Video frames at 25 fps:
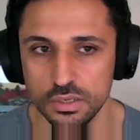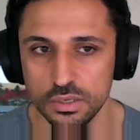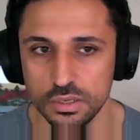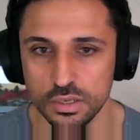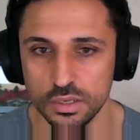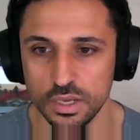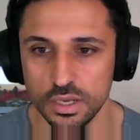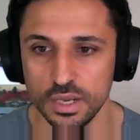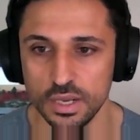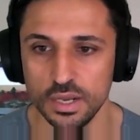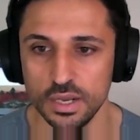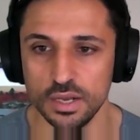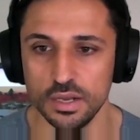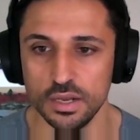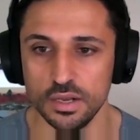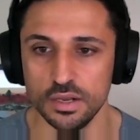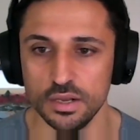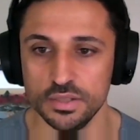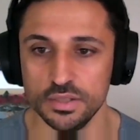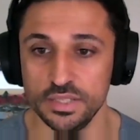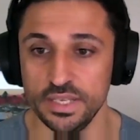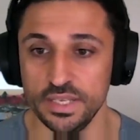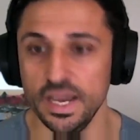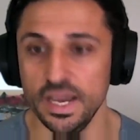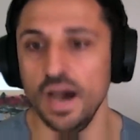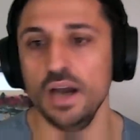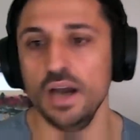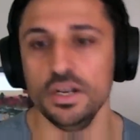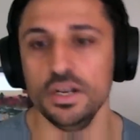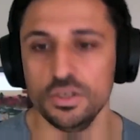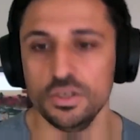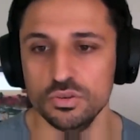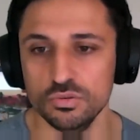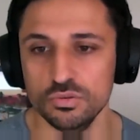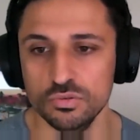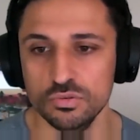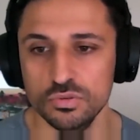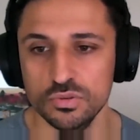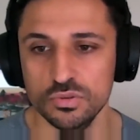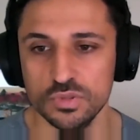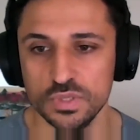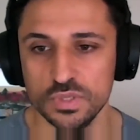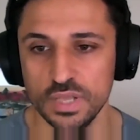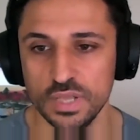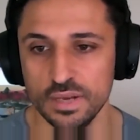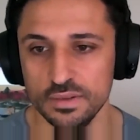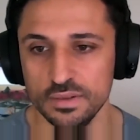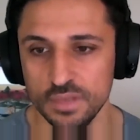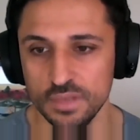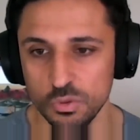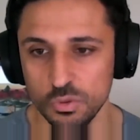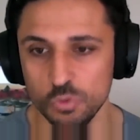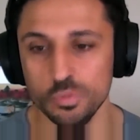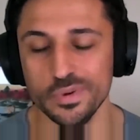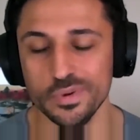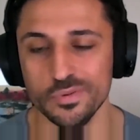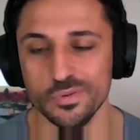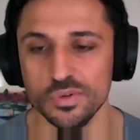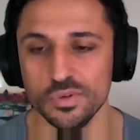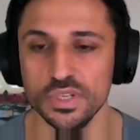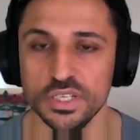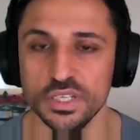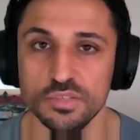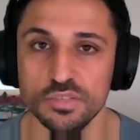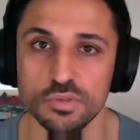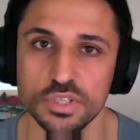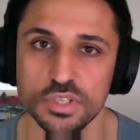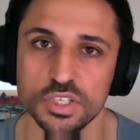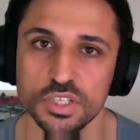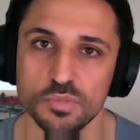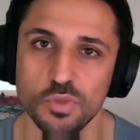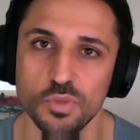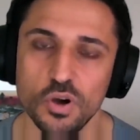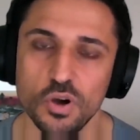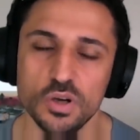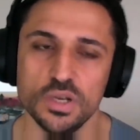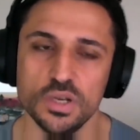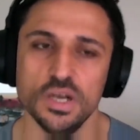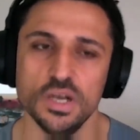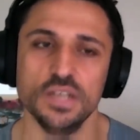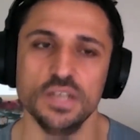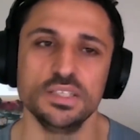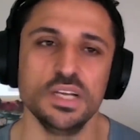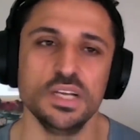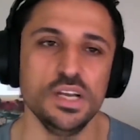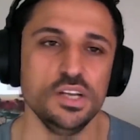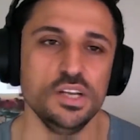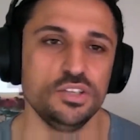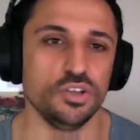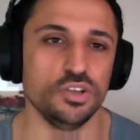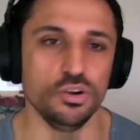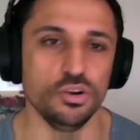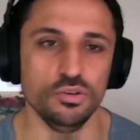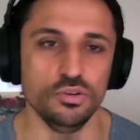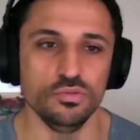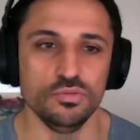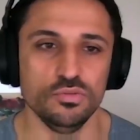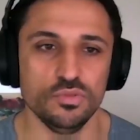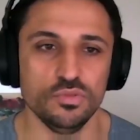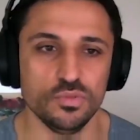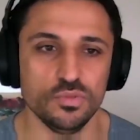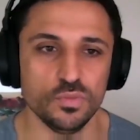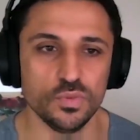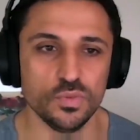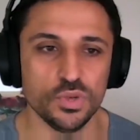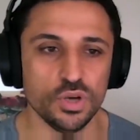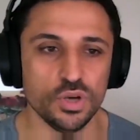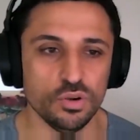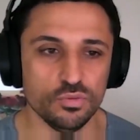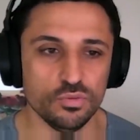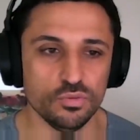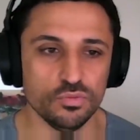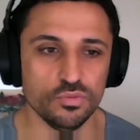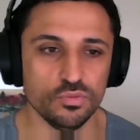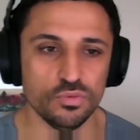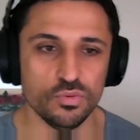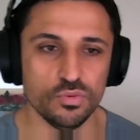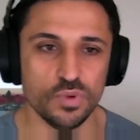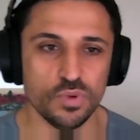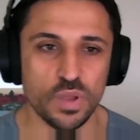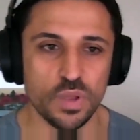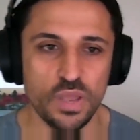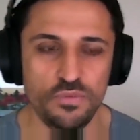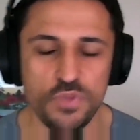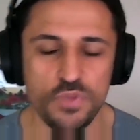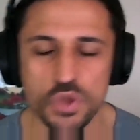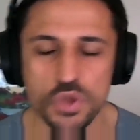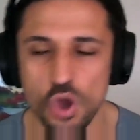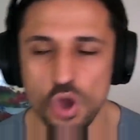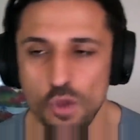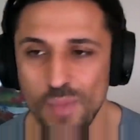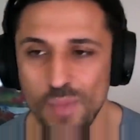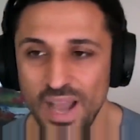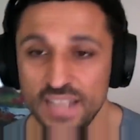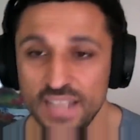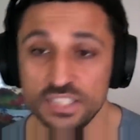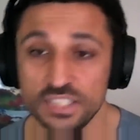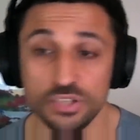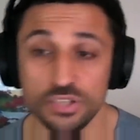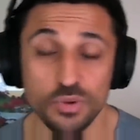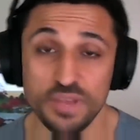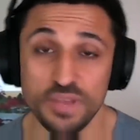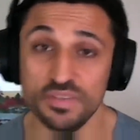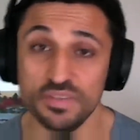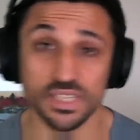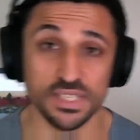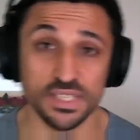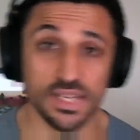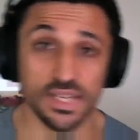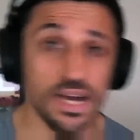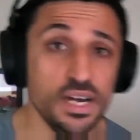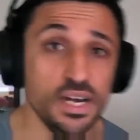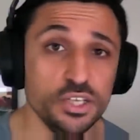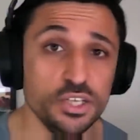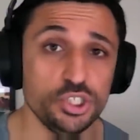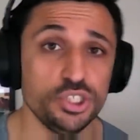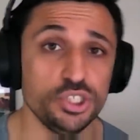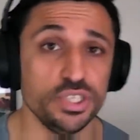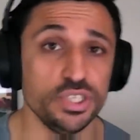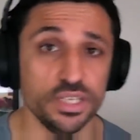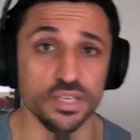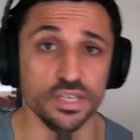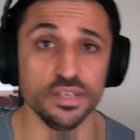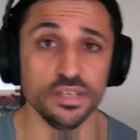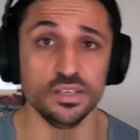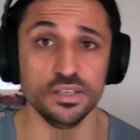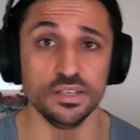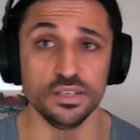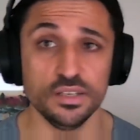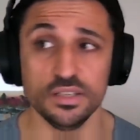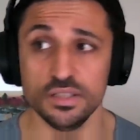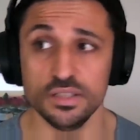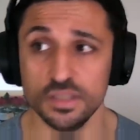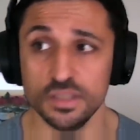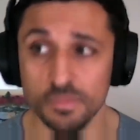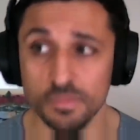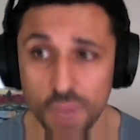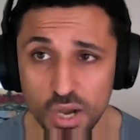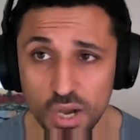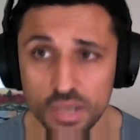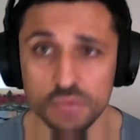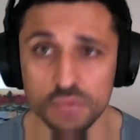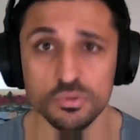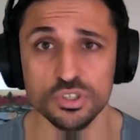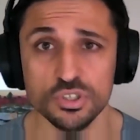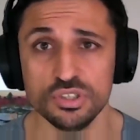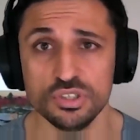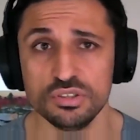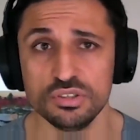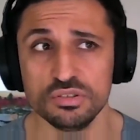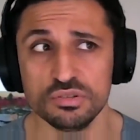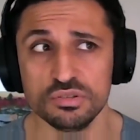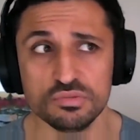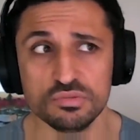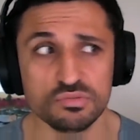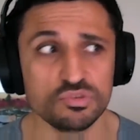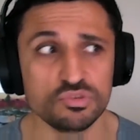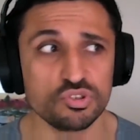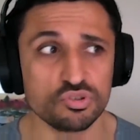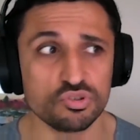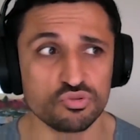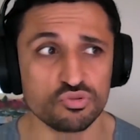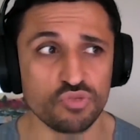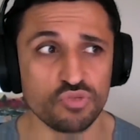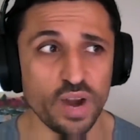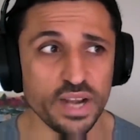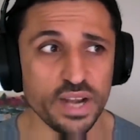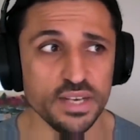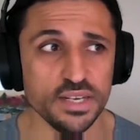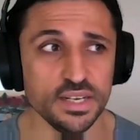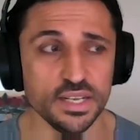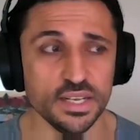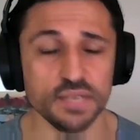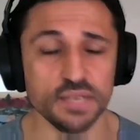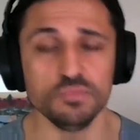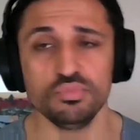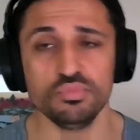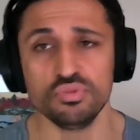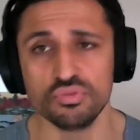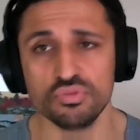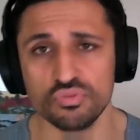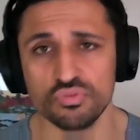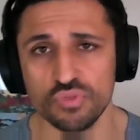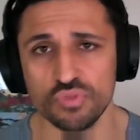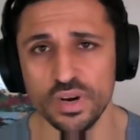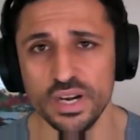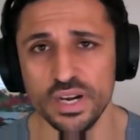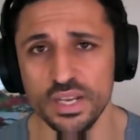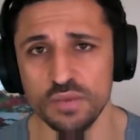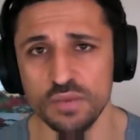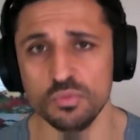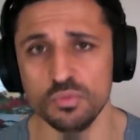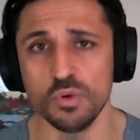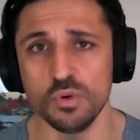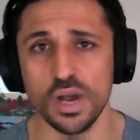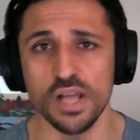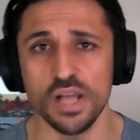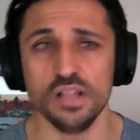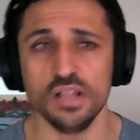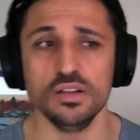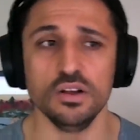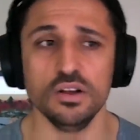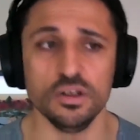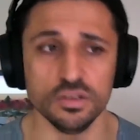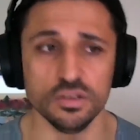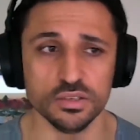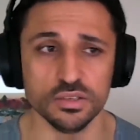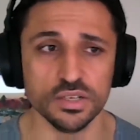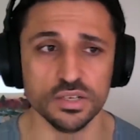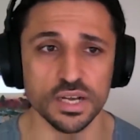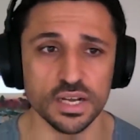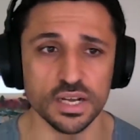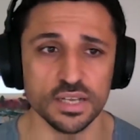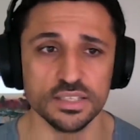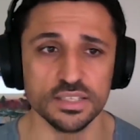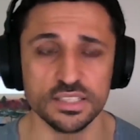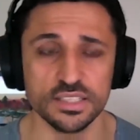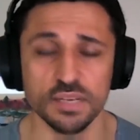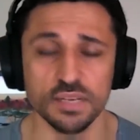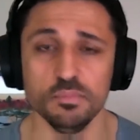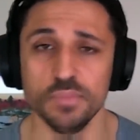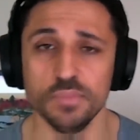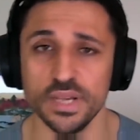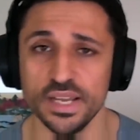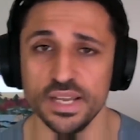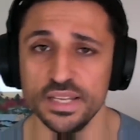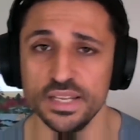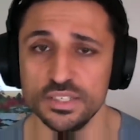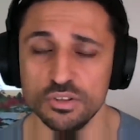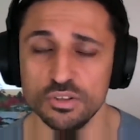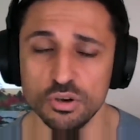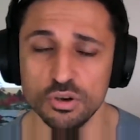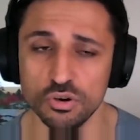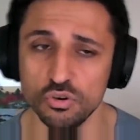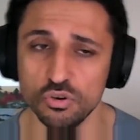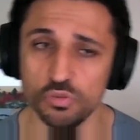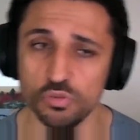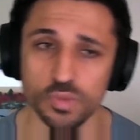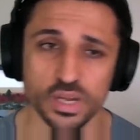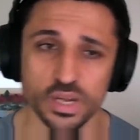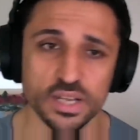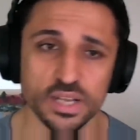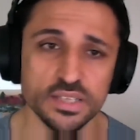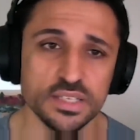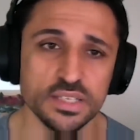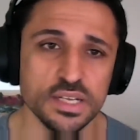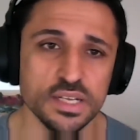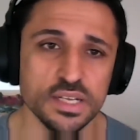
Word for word: uh, the article that that will be released with this podcast. So you know, if you go back to even last year, the market was trending pretty well on uh, some pairs, not all pairs.